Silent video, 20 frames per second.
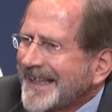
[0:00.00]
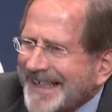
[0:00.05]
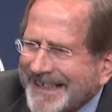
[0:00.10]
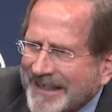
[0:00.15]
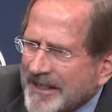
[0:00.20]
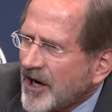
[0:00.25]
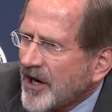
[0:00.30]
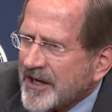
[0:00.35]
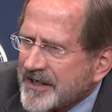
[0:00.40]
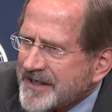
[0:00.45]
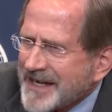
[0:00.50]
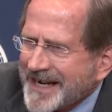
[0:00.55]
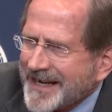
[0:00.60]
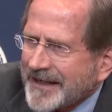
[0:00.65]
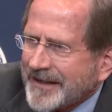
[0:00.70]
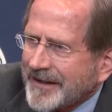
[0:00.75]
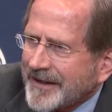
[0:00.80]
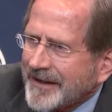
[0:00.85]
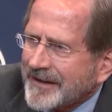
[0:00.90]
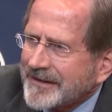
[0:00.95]
in our
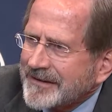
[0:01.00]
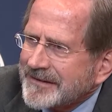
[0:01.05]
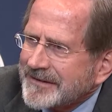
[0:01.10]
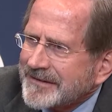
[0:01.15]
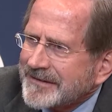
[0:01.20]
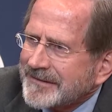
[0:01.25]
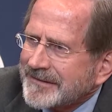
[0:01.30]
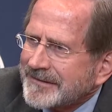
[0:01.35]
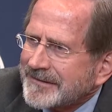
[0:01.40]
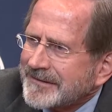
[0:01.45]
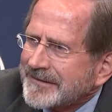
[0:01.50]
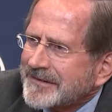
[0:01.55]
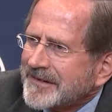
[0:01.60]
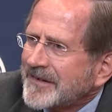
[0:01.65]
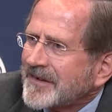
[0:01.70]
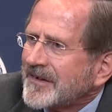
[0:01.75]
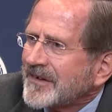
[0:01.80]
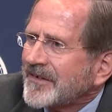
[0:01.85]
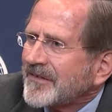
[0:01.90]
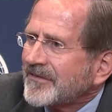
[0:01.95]
data
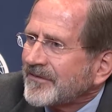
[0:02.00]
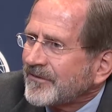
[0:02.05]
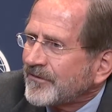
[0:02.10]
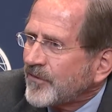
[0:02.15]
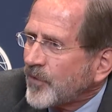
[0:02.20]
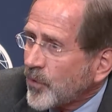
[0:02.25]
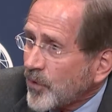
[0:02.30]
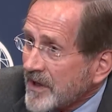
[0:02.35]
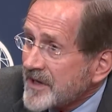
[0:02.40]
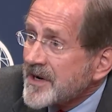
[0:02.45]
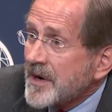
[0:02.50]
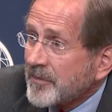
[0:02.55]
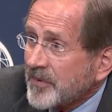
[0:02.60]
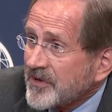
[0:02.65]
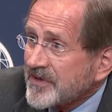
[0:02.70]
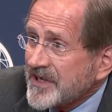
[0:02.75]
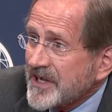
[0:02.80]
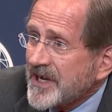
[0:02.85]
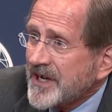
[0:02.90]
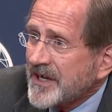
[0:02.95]
for a
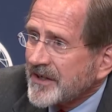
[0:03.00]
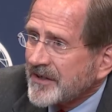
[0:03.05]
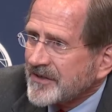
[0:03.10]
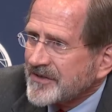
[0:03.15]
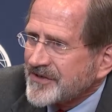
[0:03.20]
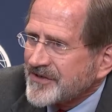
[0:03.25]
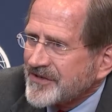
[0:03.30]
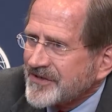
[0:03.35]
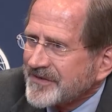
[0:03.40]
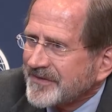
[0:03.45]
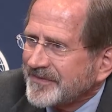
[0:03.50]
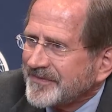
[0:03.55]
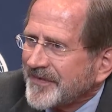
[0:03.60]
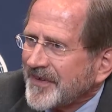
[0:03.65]
number of years,